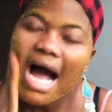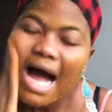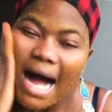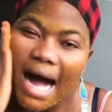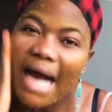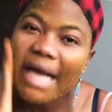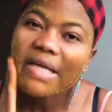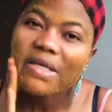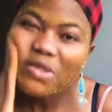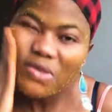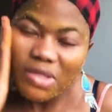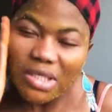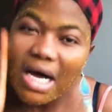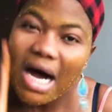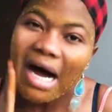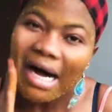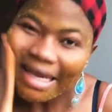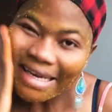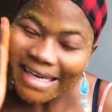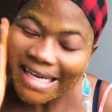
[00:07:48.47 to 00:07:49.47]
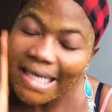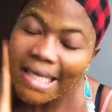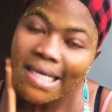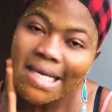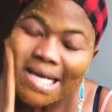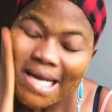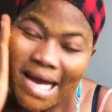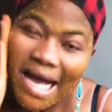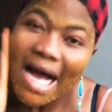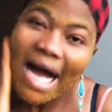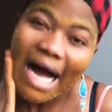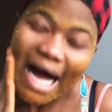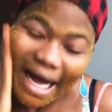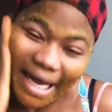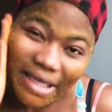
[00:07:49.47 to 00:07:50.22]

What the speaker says: I used honey. I